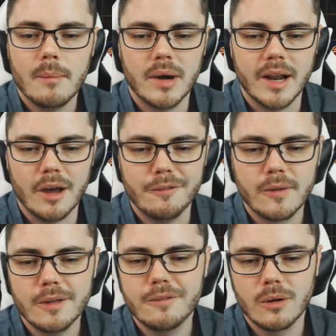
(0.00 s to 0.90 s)
But
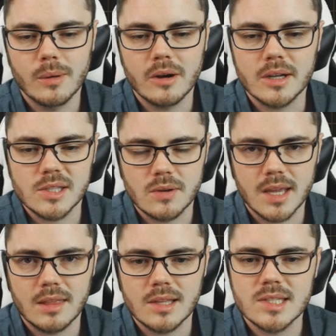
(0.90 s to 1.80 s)
44 rarity, so
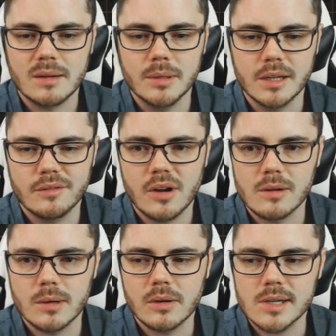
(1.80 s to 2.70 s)
again, that doubling of
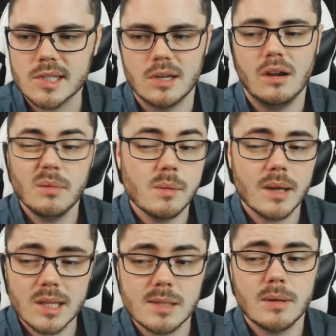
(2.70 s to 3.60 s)
high rarity. So I've been
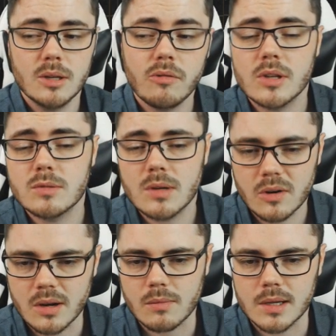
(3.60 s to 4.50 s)
making some money off those
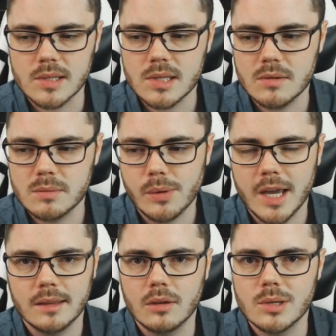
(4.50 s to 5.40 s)
rarity rings. I was
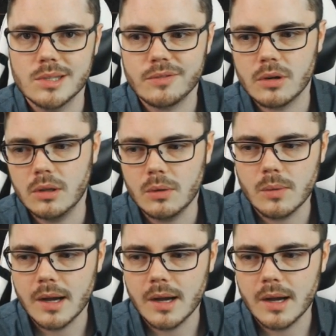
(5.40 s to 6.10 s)
buying those for a little